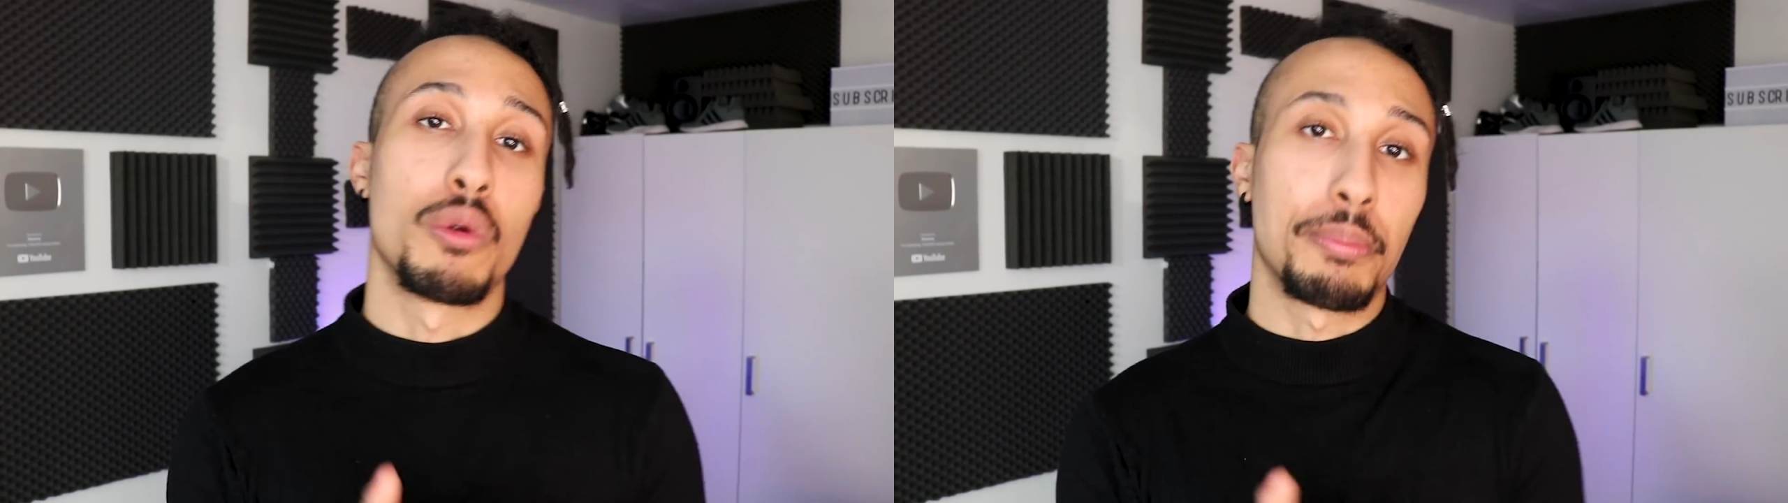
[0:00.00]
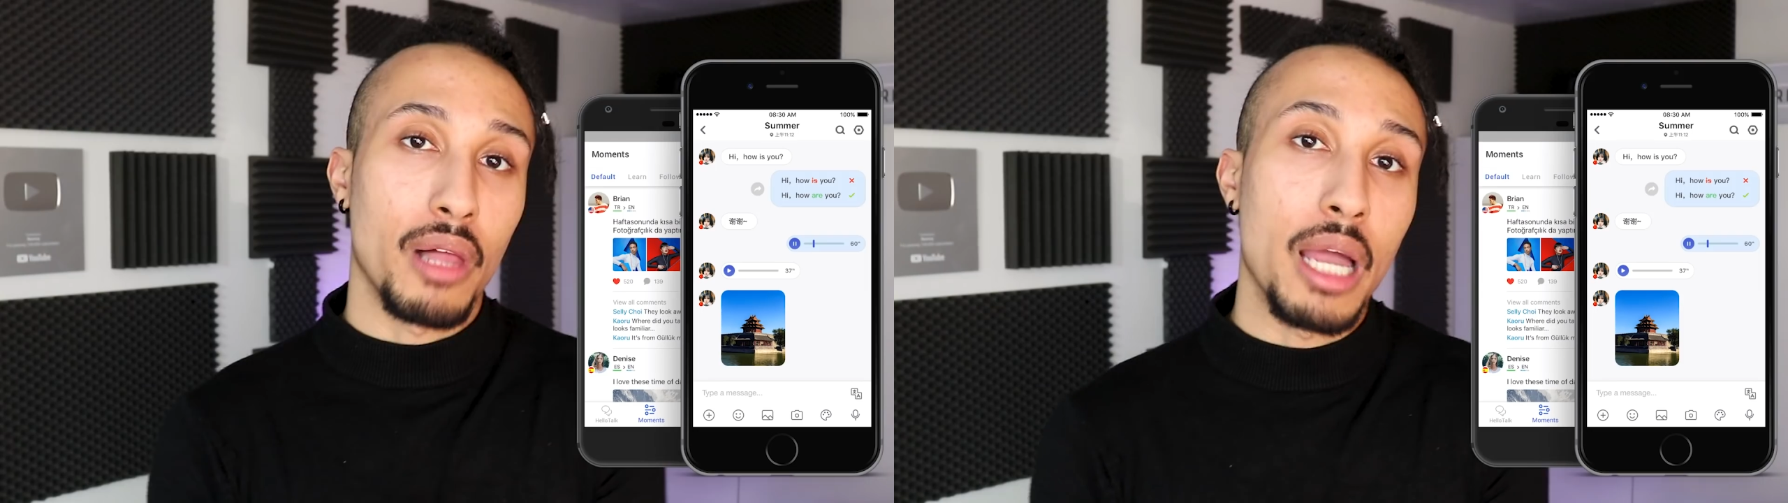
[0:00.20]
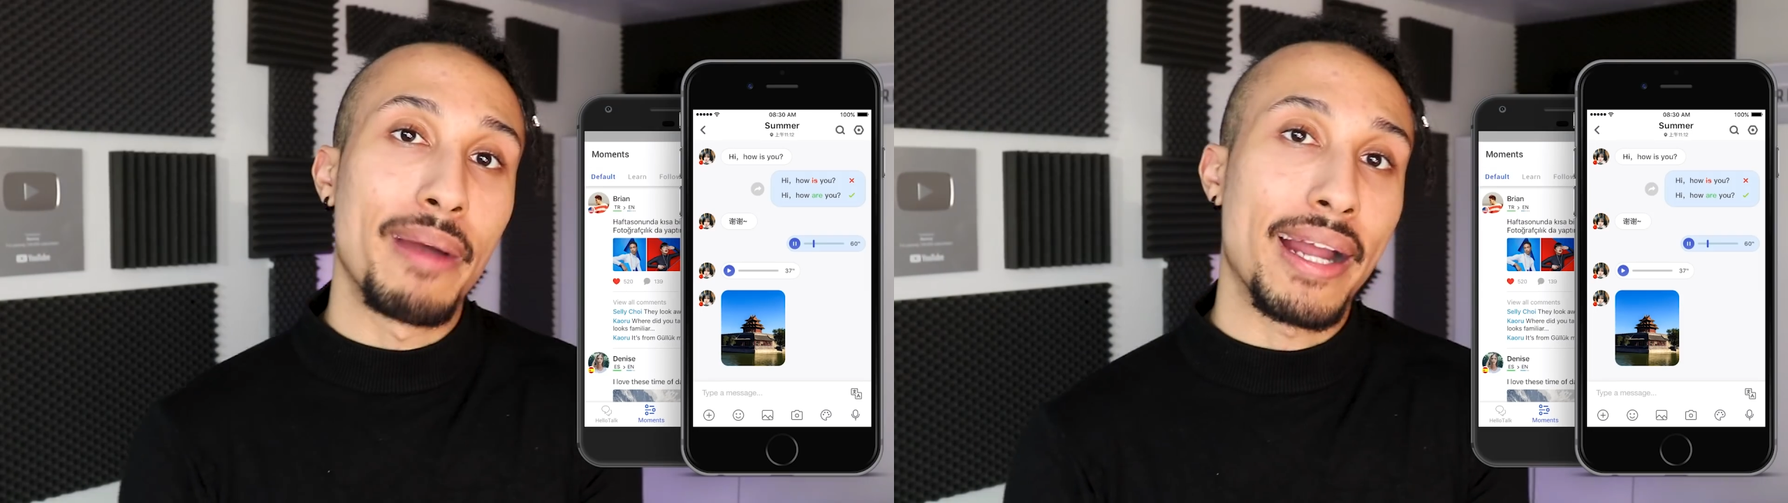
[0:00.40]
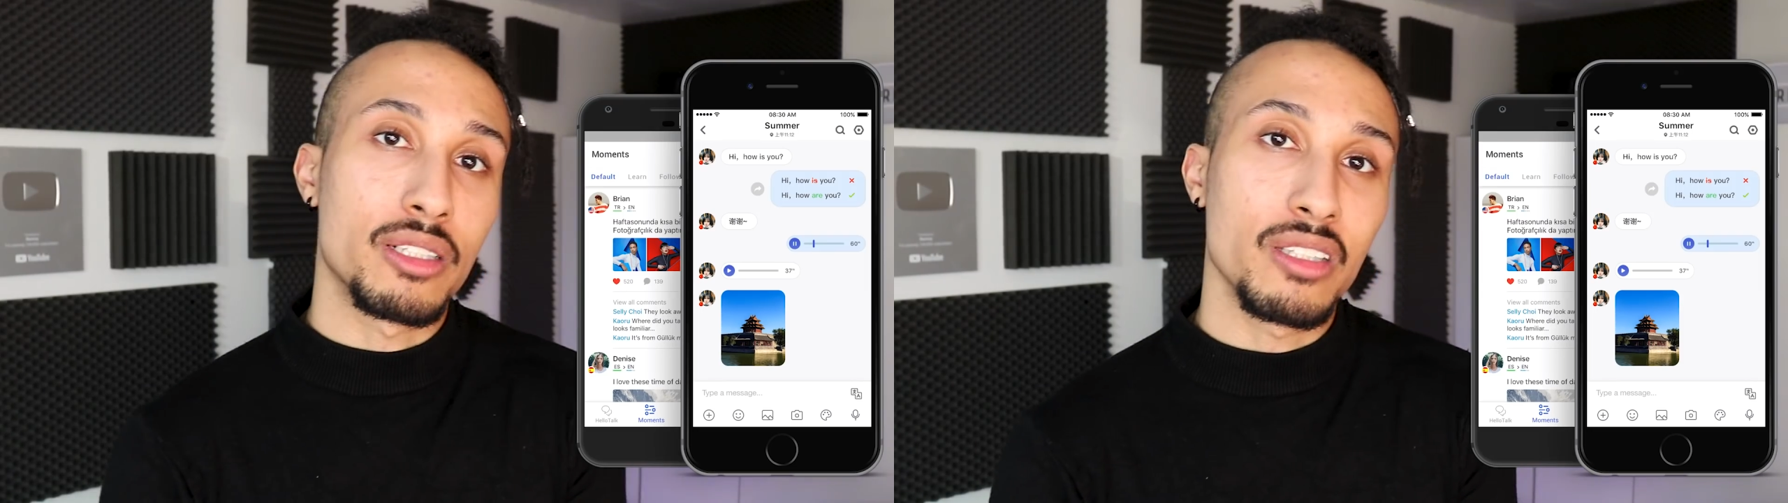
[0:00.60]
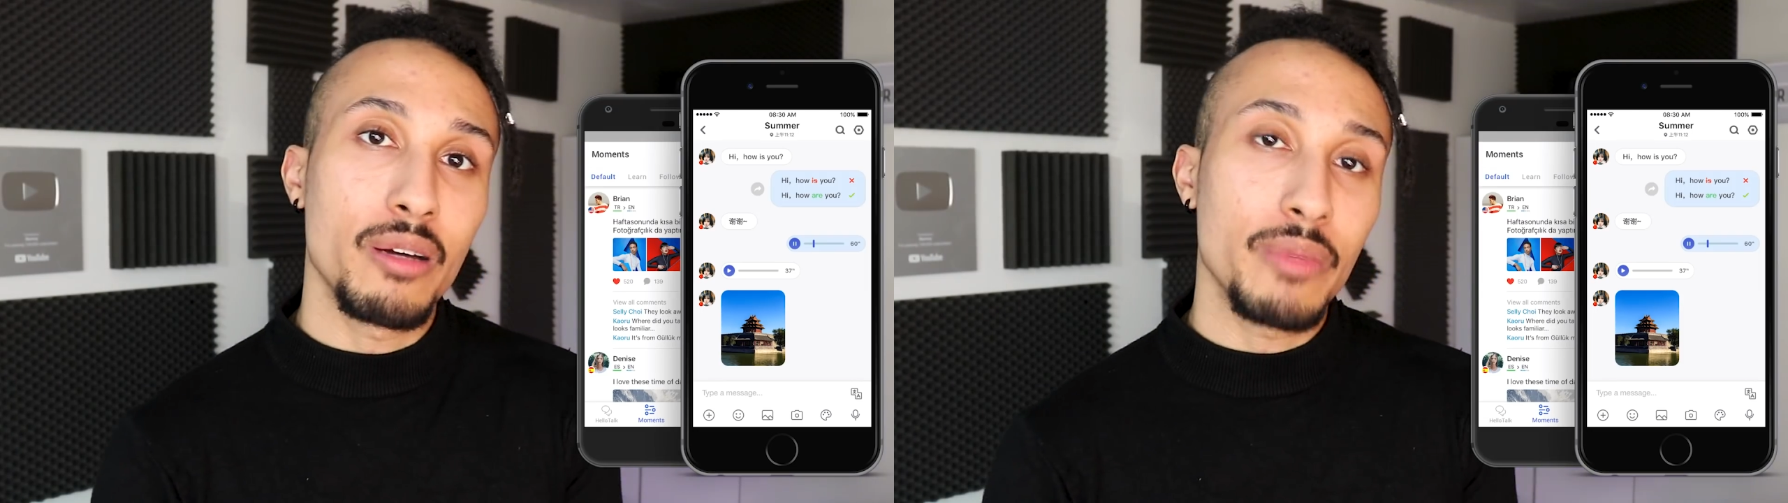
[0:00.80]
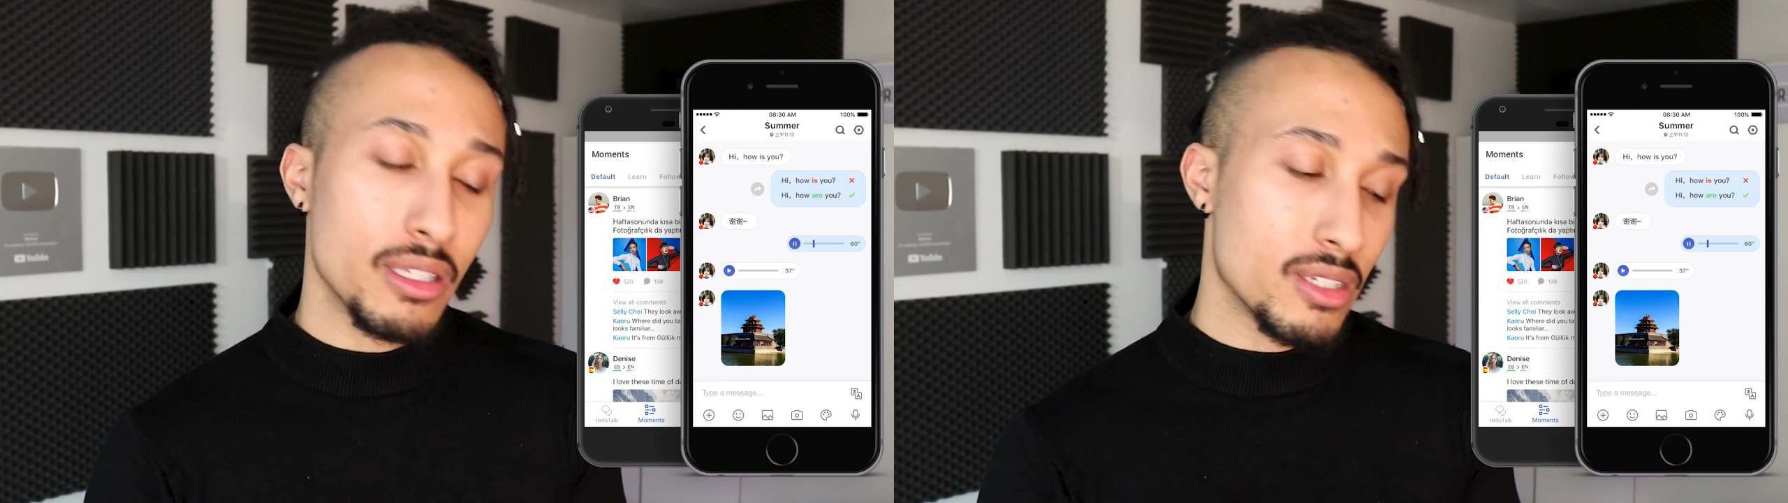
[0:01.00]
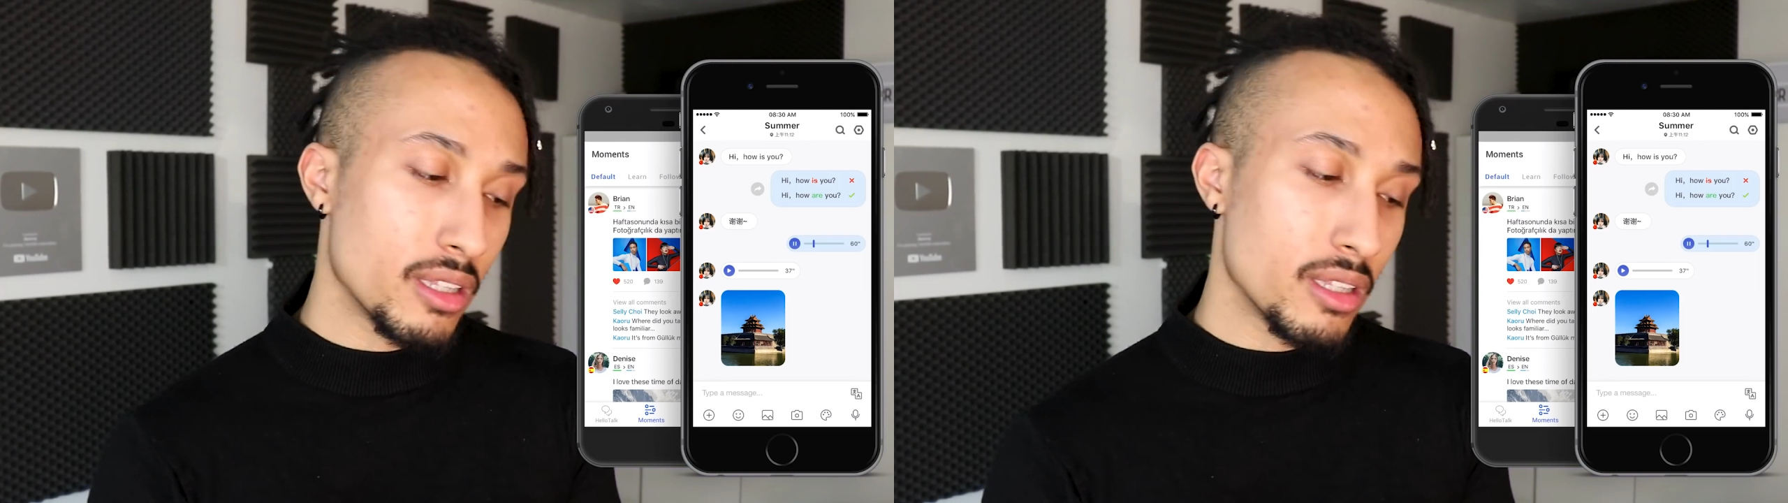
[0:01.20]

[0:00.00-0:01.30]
reply back to them and